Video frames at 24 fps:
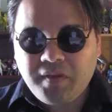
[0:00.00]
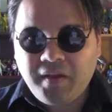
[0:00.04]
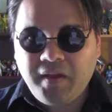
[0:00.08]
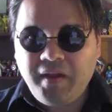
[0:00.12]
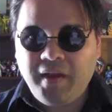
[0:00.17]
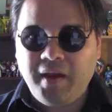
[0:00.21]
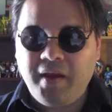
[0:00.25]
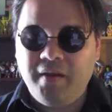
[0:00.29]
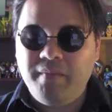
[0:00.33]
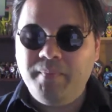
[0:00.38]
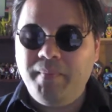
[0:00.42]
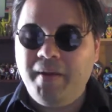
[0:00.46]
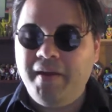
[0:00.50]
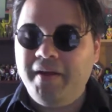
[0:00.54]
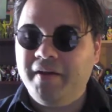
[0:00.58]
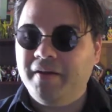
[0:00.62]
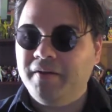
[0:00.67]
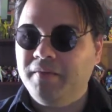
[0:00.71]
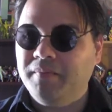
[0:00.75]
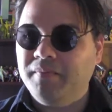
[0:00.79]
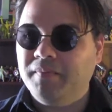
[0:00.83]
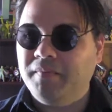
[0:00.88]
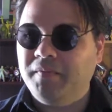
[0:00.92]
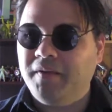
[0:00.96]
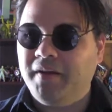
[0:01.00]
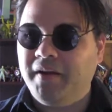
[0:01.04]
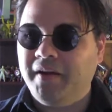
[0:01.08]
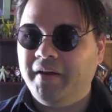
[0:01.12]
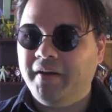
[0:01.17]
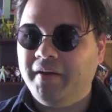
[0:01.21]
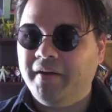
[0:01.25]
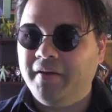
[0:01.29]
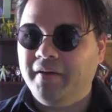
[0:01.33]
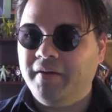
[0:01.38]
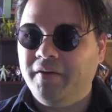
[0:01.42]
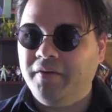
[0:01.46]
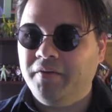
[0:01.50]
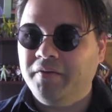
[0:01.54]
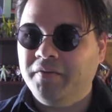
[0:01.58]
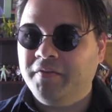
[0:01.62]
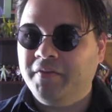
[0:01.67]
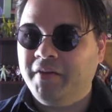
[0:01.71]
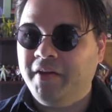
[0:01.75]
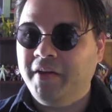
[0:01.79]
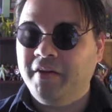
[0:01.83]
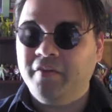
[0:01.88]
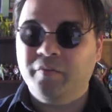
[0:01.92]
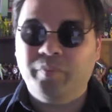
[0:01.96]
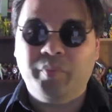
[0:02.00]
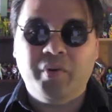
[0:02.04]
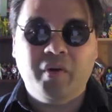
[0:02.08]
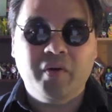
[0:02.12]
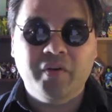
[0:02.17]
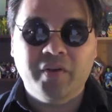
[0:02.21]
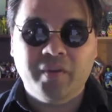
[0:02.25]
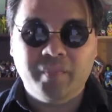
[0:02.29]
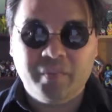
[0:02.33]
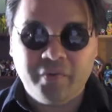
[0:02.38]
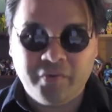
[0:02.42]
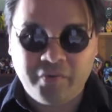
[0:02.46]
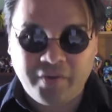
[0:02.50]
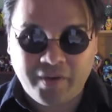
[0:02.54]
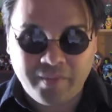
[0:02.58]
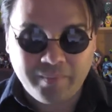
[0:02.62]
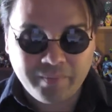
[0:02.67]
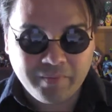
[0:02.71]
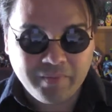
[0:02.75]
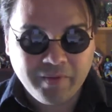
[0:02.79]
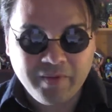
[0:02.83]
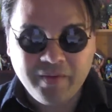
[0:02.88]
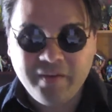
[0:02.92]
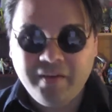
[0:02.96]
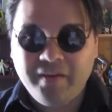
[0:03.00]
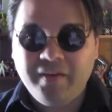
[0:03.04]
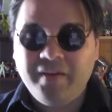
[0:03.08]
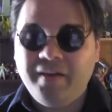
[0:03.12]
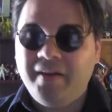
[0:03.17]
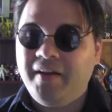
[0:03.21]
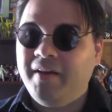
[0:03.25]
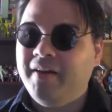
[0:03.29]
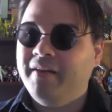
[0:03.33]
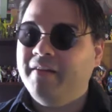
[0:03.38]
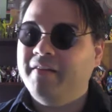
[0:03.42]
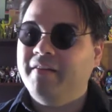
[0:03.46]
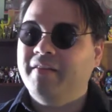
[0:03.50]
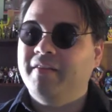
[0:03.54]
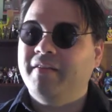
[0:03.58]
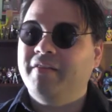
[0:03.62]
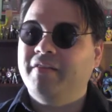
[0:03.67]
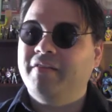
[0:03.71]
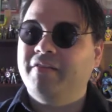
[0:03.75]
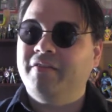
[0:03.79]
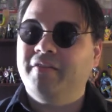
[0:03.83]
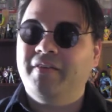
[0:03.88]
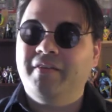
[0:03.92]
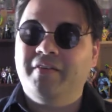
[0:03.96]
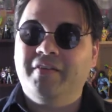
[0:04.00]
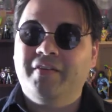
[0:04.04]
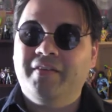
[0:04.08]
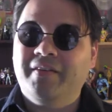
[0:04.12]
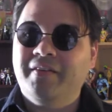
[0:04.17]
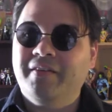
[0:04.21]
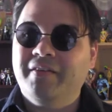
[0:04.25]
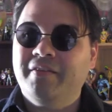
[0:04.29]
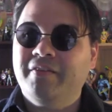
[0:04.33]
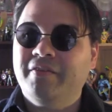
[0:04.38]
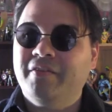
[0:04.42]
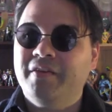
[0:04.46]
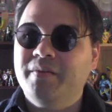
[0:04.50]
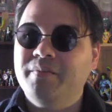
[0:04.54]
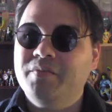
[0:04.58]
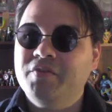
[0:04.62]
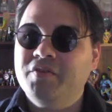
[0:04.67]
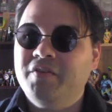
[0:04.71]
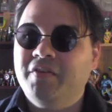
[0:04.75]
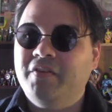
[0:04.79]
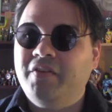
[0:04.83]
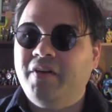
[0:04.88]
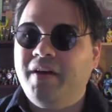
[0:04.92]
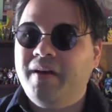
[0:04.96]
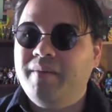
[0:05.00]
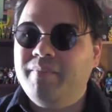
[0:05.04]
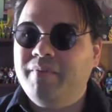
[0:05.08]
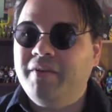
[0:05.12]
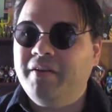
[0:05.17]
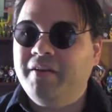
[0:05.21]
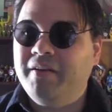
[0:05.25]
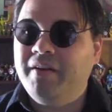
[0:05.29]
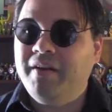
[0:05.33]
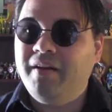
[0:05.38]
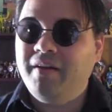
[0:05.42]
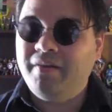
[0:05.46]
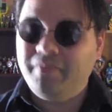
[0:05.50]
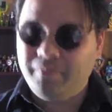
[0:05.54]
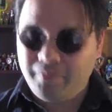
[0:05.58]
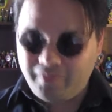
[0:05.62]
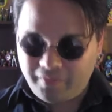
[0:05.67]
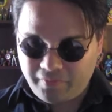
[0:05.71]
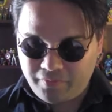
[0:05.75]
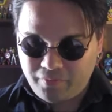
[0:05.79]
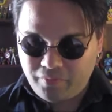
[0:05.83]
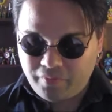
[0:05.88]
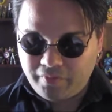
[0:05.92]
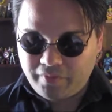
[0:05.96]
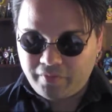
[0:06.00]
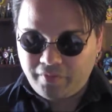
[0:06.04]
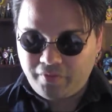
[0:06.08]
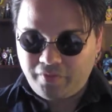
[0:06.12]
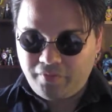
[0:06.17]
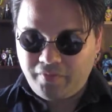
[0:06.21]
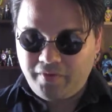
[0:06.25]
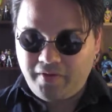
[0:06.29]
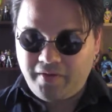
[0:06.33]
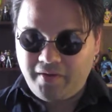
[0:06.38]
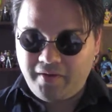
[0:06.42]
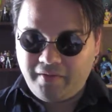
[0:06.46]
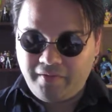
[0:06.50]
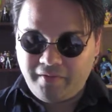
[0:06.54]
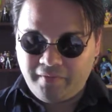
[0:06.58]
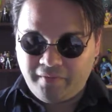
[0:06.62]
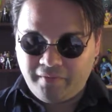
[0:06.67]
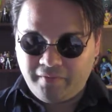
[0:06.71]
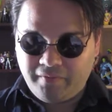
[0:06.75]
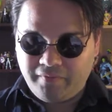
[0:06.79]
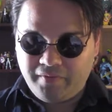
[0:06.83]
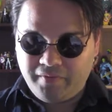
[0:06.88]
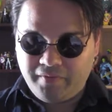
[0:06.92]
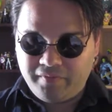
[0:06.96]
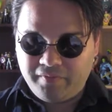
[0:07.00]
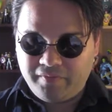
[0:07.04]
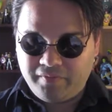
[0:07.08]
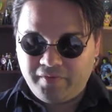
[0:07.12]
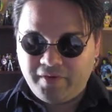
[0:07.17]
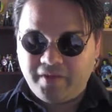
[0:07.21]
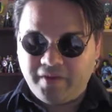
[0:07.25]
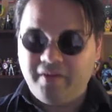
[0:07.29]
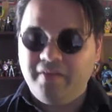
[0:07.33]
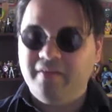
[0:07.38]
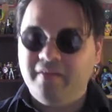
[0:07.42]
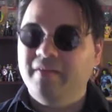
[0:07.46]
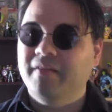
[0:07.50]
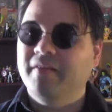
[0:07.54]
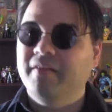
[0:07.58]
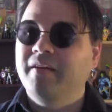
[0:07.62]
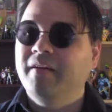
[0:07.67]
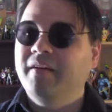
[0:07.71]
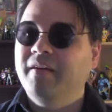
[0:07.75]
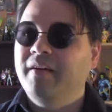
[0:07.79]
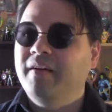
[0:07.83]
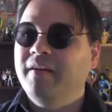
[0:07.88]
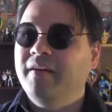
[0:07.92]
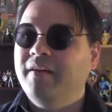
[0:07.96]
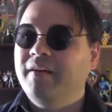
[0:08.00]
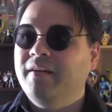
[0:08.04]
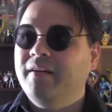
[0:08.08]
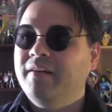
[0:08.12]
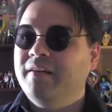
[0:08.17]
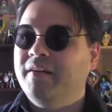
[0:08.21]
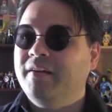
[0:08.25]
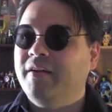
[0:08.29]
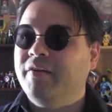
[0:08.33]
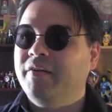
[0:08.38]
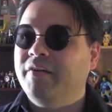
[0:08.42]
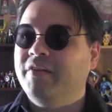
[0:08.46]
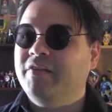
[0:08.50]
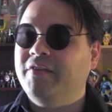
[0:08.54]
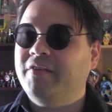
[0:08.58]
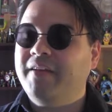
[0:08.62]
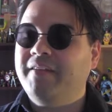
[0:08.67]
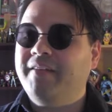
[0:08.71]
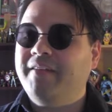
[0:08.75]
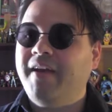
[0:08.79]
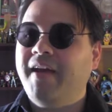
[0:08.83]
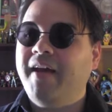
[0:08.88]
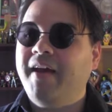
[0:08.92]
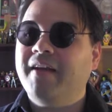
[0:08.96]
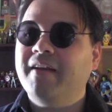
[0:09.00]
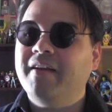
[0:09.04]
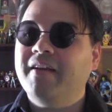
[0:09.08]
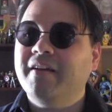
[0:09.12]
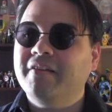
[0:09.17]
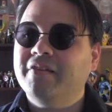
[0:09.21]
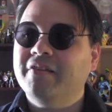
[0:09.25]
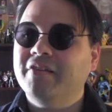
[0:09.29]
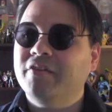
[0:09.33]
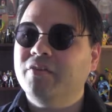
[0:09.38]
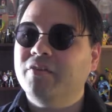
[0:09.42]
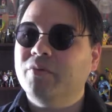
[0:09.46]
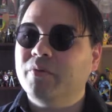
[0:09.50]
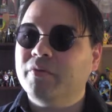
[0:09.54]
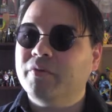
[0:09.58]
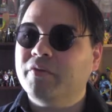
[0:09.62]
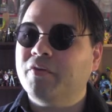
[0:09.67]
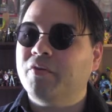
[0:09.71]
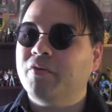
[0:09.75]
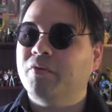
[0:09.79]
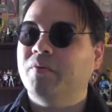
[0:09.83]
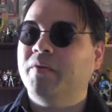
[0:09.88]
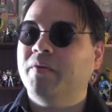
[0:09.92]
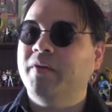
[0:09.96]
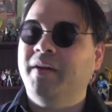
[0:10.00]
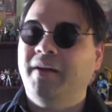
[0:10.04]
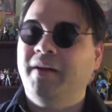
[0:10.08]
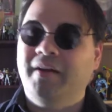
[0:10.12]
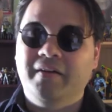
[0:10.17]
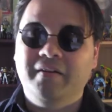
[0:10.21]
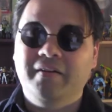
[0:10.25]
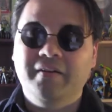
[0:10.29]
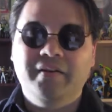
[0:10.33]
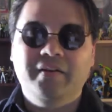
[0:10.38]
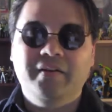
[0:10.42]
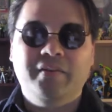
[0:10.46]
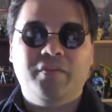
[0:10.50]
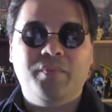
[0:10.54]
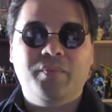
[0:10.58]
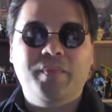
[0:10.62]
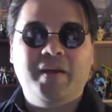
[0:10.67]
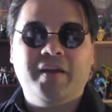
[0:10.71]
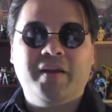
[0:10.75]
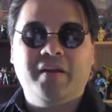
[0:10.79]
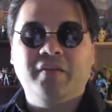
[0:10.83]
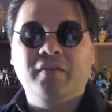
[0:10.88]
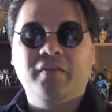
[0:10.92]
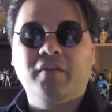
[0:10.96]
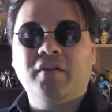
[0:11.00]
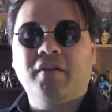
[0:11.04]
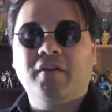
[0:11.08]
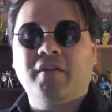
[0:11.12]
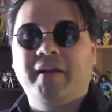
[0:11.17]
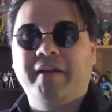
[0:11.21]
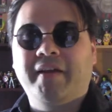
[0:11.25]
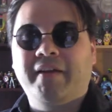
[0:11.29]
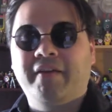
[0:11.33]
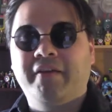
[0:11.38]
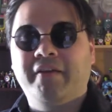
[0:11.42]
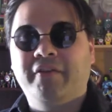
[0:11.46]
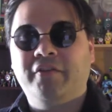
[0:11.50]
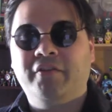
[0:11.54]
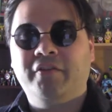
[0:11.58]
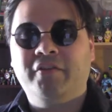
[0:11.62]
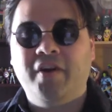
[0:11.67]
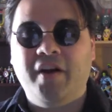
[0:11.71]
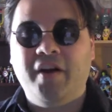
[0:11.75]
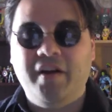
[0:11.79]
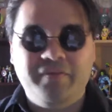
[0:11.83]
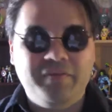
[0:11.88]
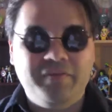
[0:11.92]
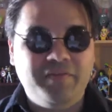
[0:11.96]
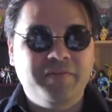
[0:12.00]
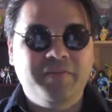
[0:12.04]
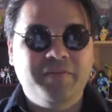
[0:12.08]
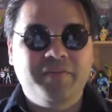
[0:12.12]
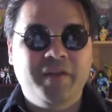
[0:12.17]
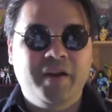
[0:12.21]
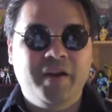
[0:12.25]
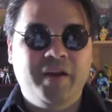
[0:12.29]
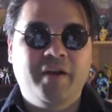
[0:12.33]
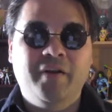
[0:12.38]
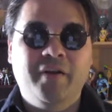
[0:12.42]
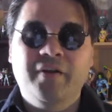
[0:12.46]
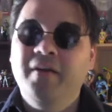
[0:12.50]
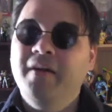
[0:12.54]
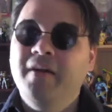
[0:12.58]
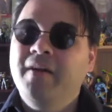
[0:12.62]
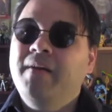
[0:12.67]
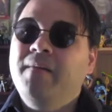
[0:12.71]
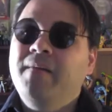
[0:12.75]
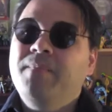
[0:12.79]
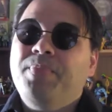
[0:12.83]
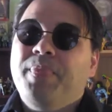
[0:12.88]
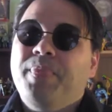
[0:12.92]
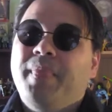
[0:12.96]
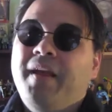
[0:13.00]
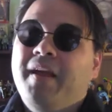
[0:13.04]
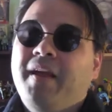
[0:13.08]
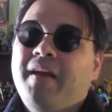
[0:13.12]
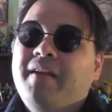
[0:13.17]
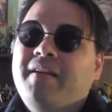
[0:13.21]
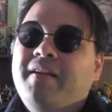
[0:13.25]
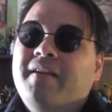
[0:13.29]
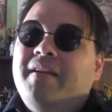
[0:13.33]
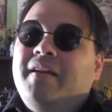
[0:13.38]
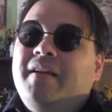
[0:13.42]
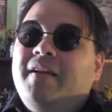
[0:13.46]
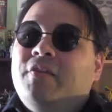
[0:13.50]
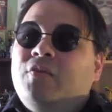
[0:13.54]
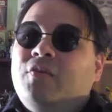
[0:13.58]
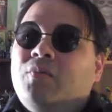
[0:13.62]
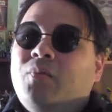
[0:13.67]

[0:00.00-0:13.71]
and make him, to get his poll numbers up. And in this, it's like the same shit's happening now with North Korea. They're fucking, You know, he's antagonizing North Korea to make it look like he's tough, you know. And it's